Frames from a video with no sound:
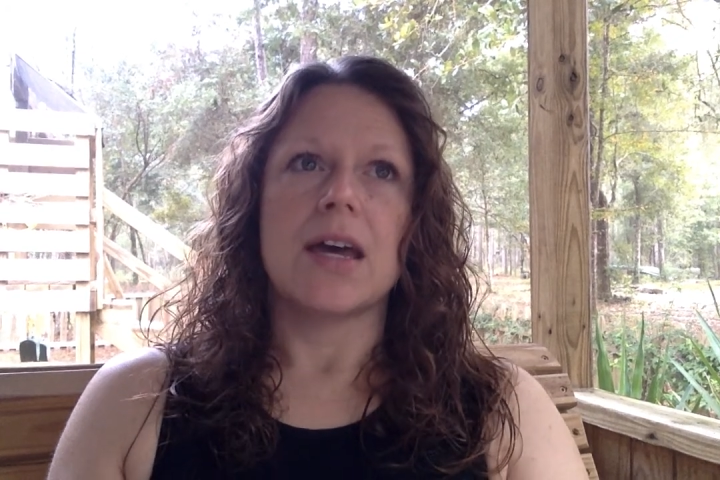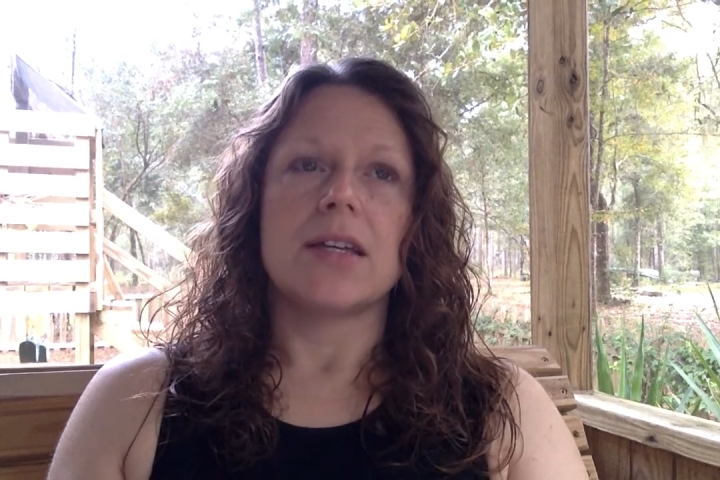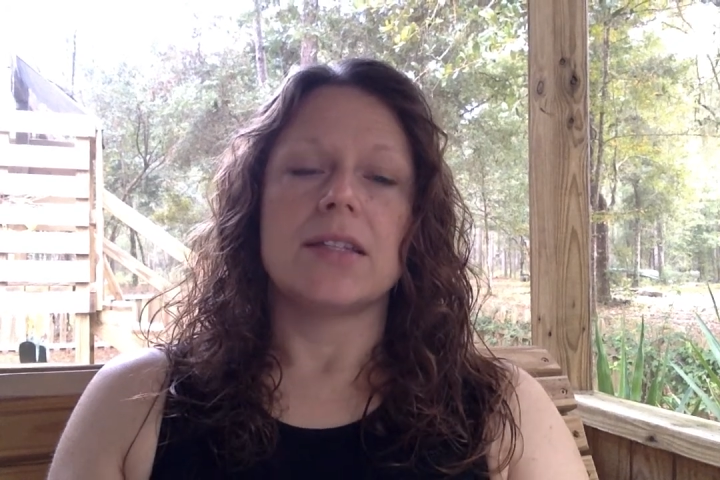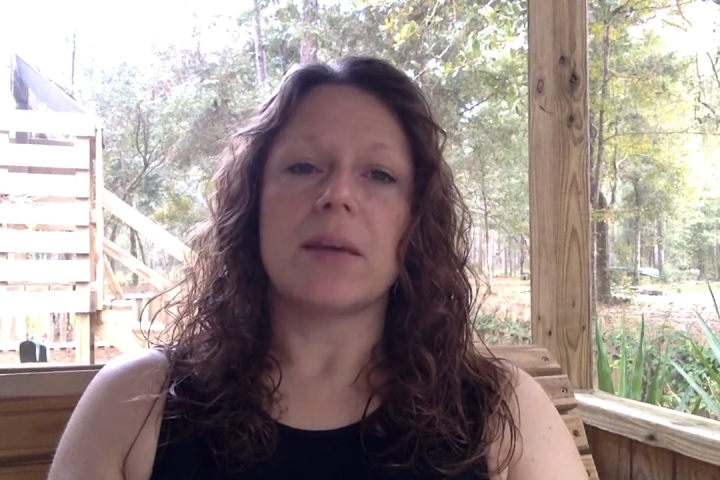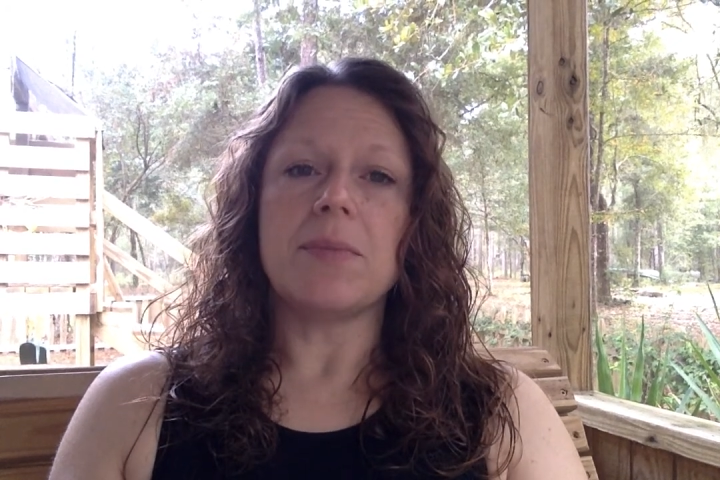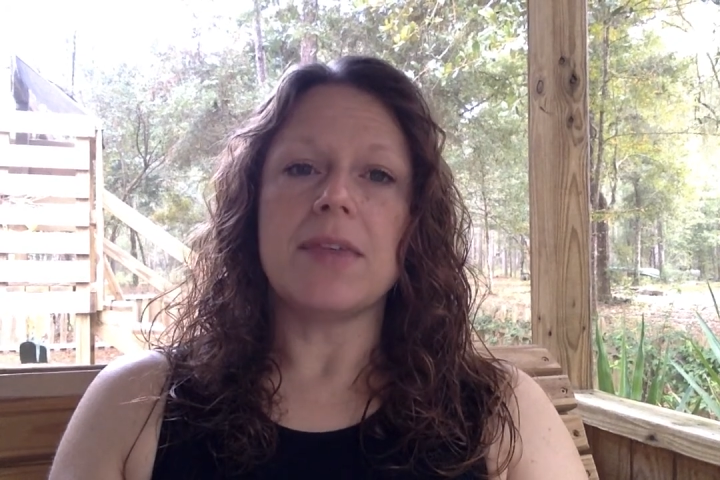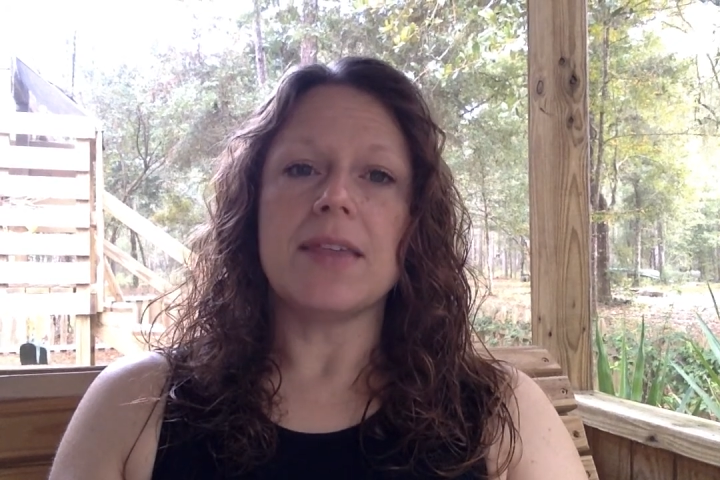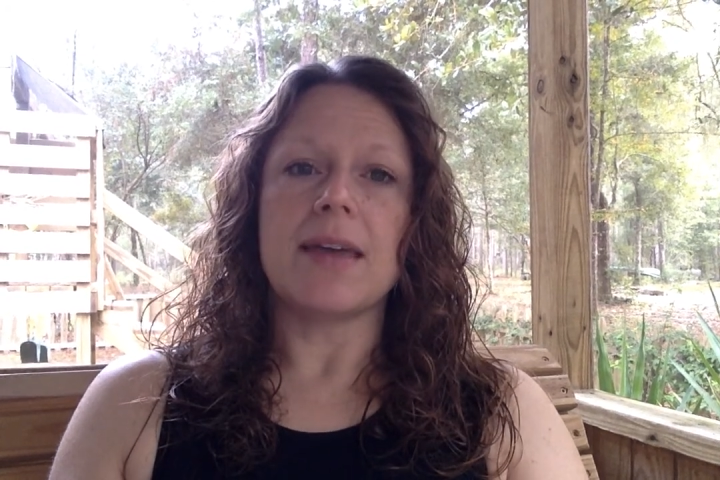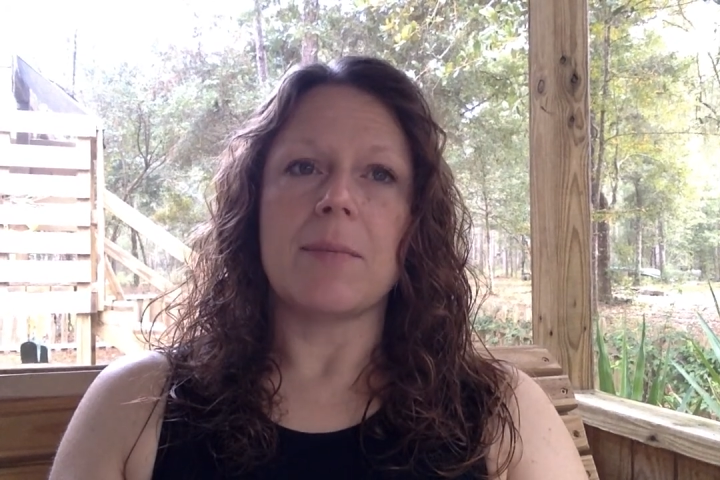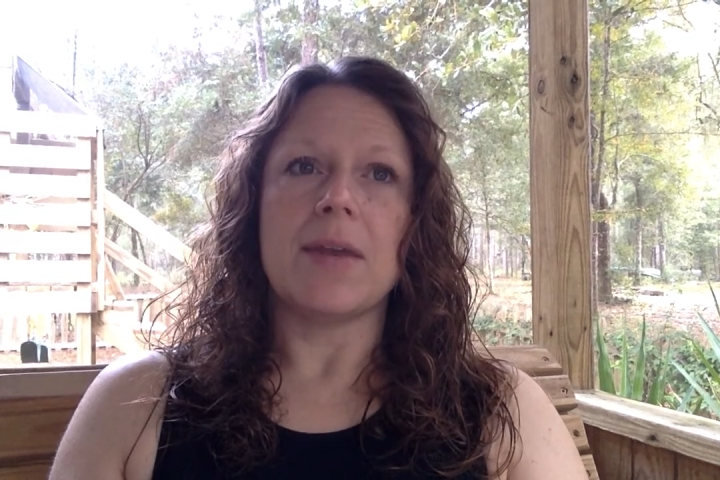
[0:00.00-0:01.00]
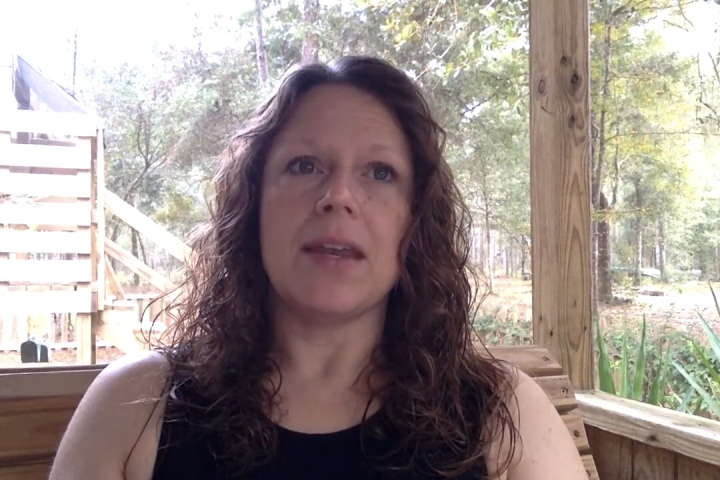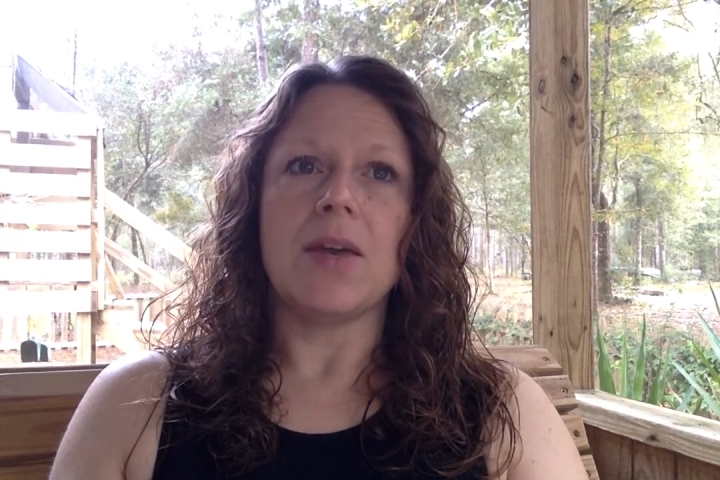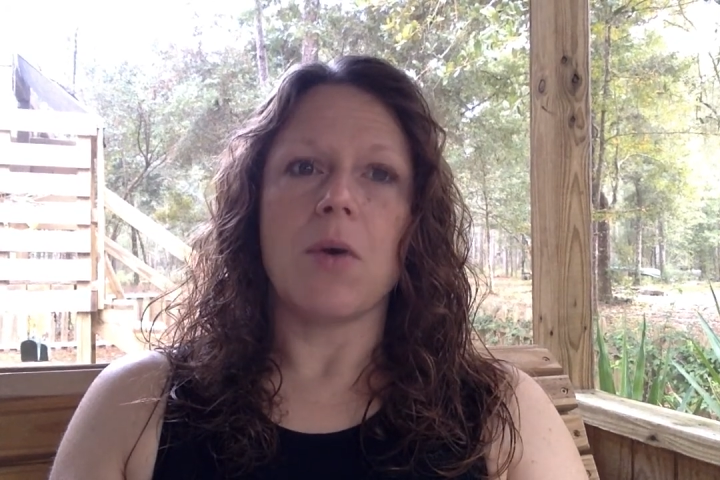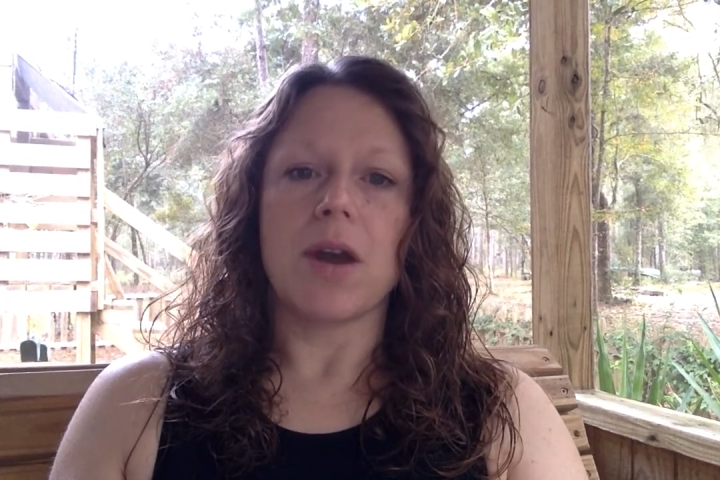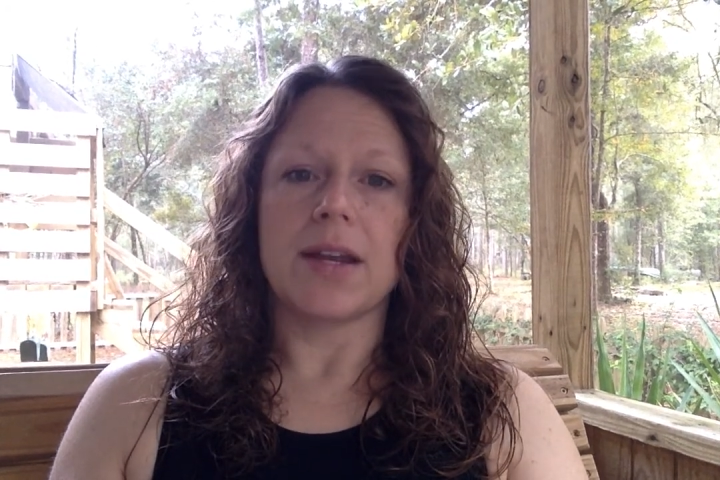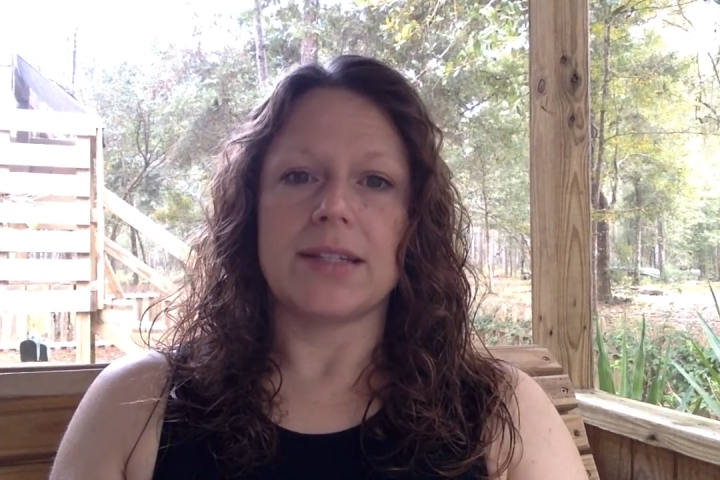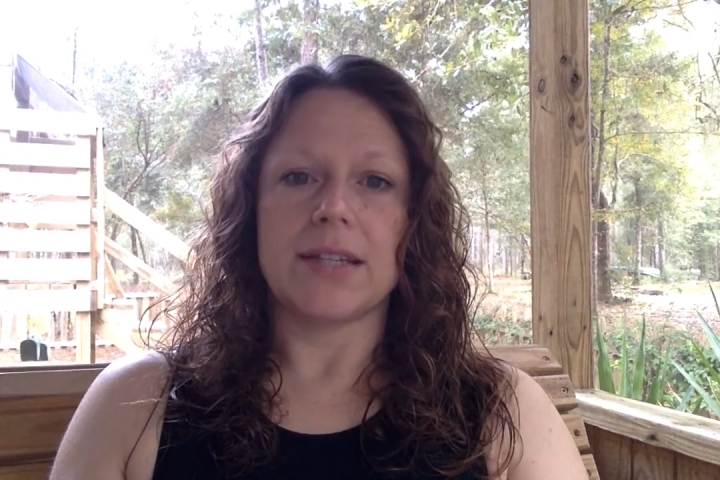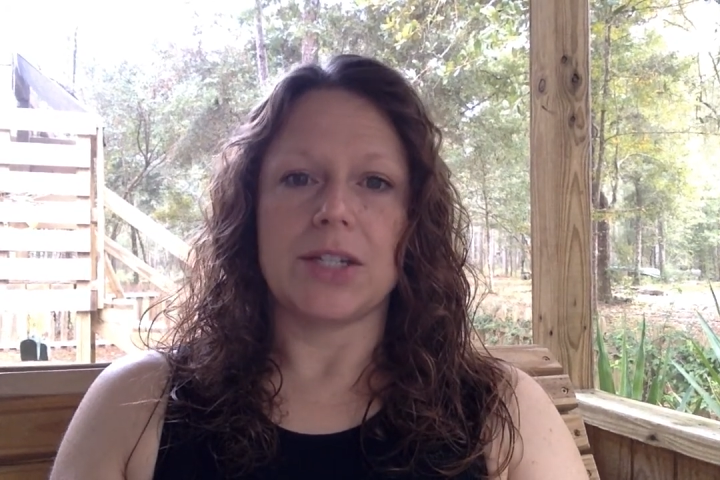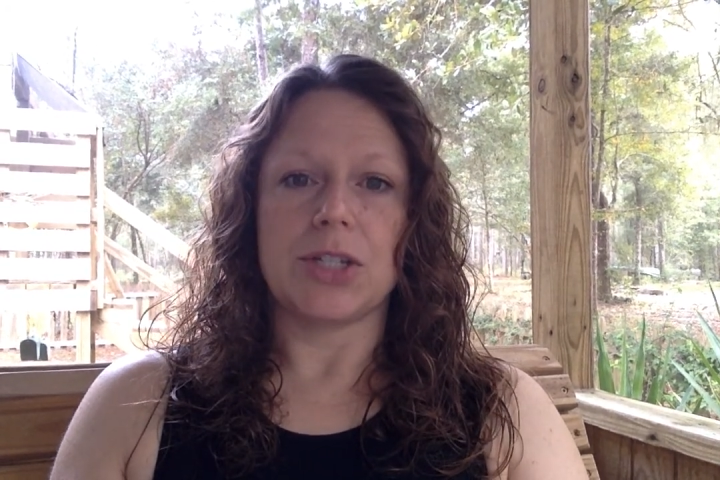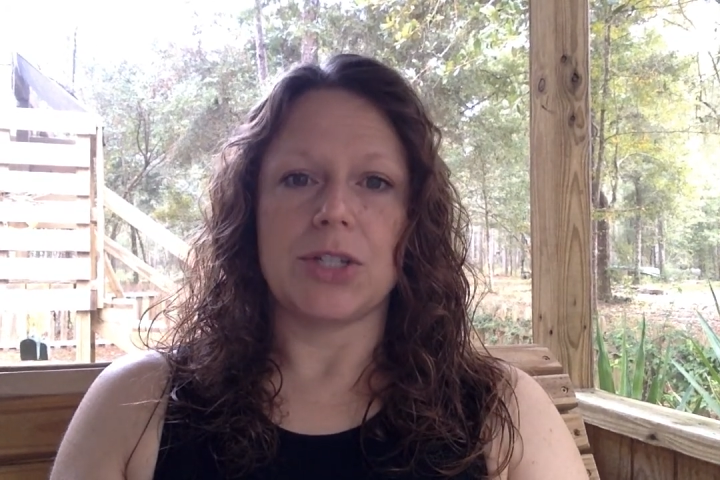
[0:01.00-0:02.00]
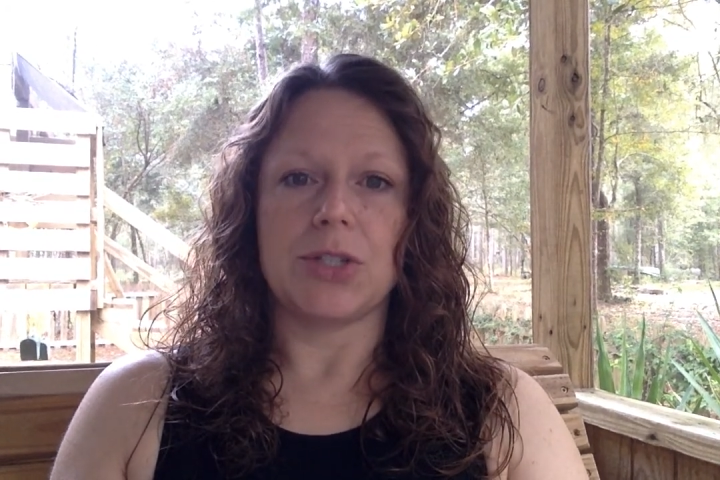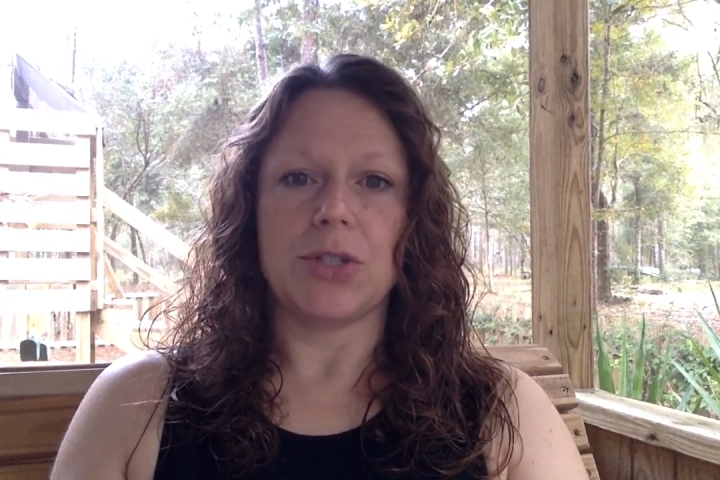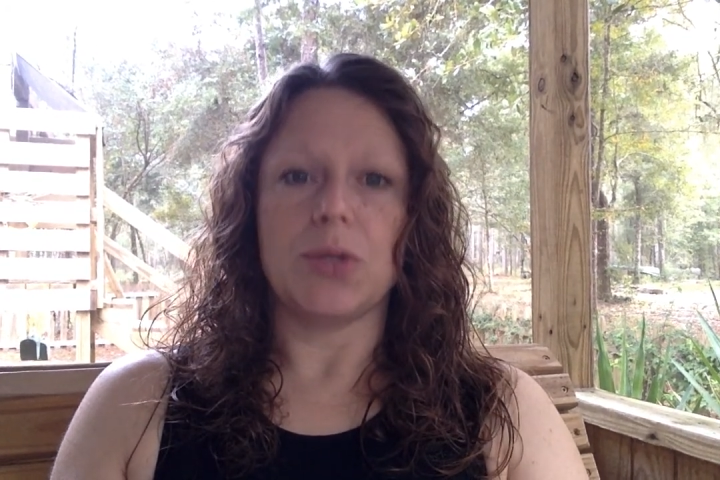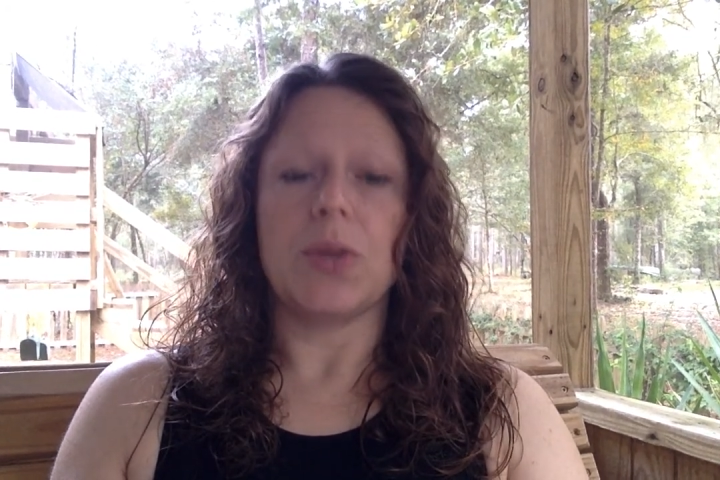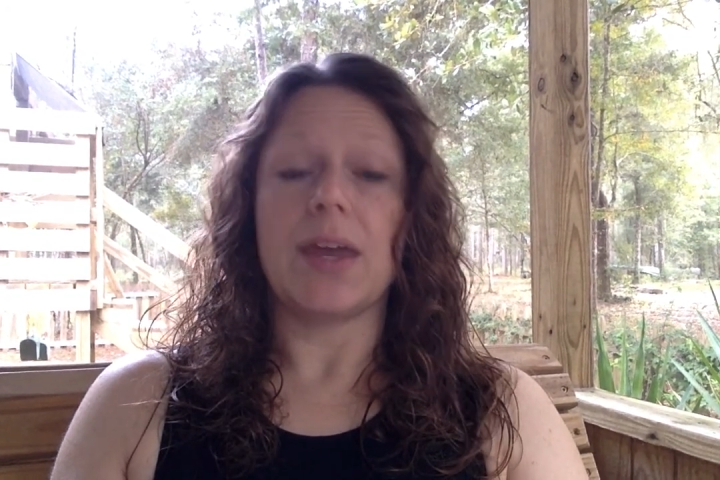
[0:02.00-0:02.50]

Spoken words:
something that many organizations do,